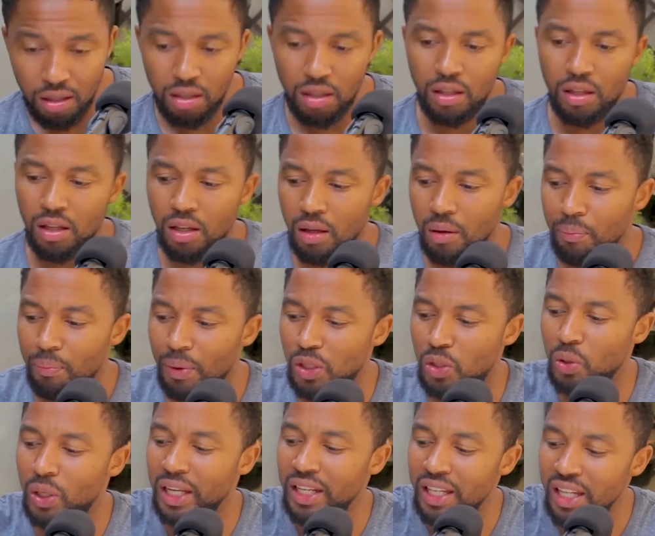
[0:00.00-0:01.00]
But you can
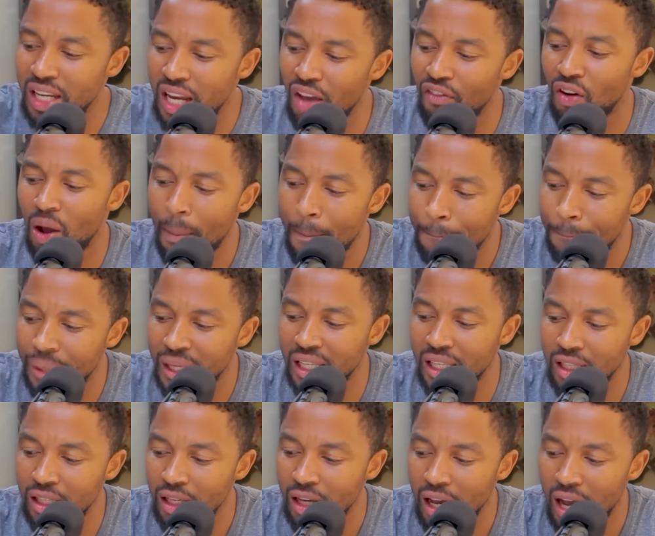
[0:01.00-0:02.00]
never be
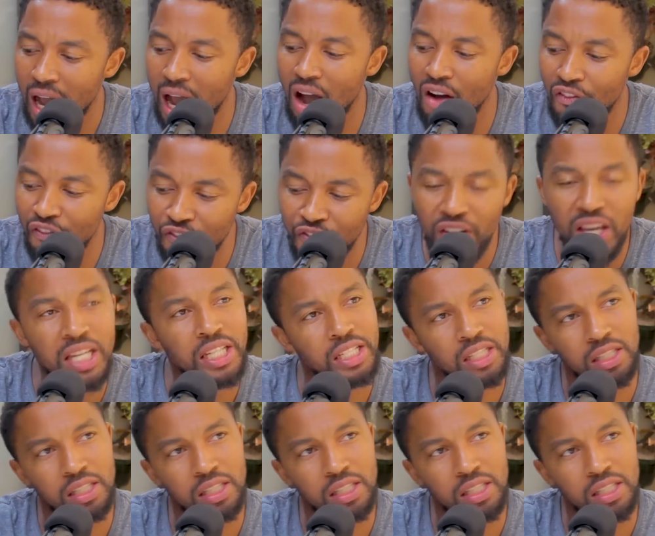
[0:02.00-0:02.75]
a fish.